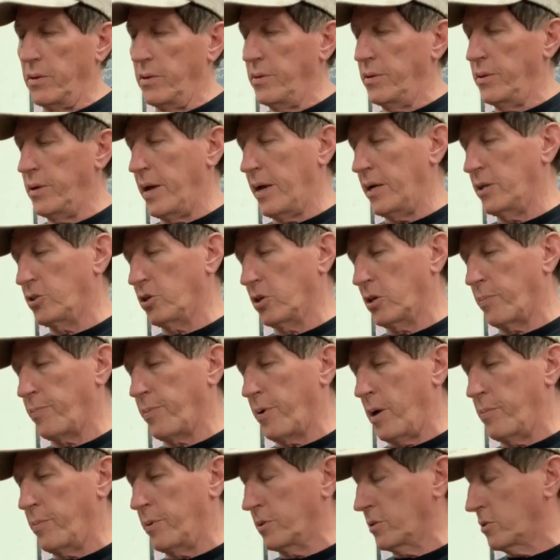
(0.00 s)
engine
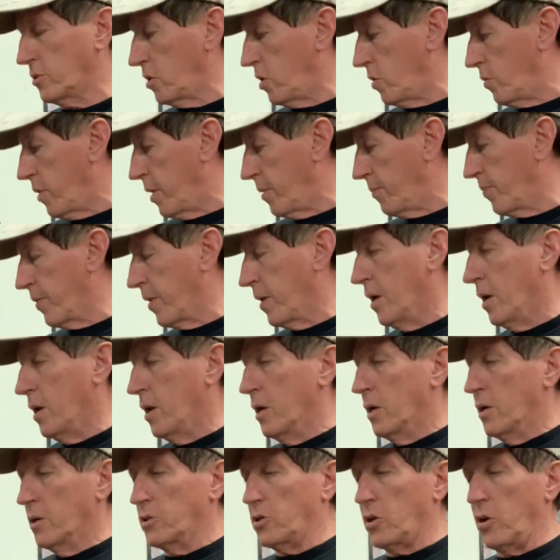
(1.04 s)
compartment and so on.
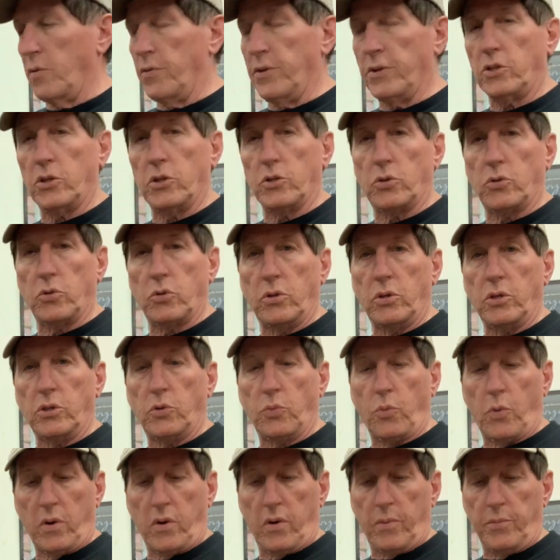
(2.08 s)
So this is
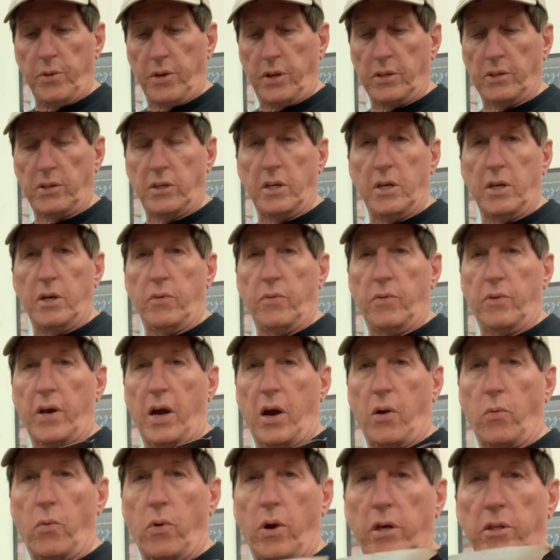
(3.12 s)
one of them. You can see we
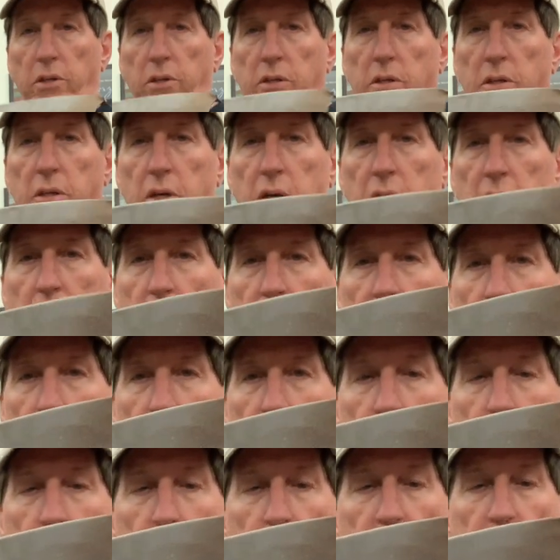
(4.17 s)
got rust,
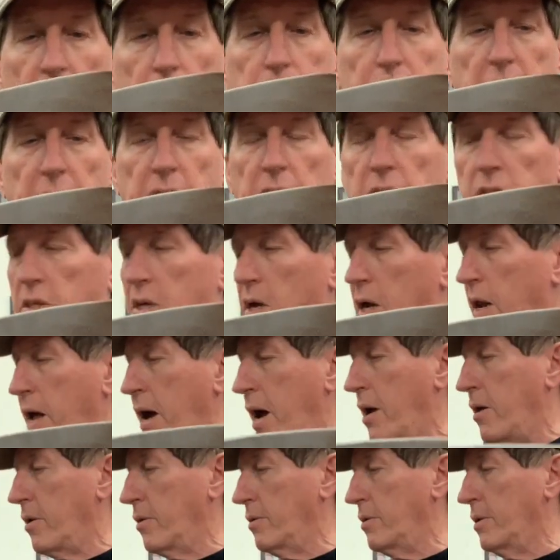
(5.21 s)
we've got pieces cut
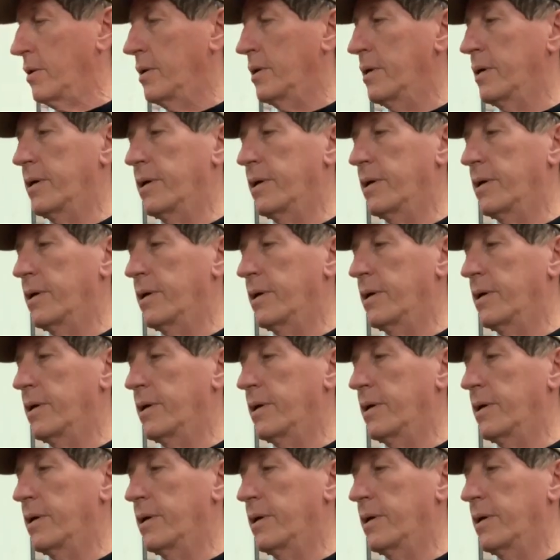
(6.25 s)
out.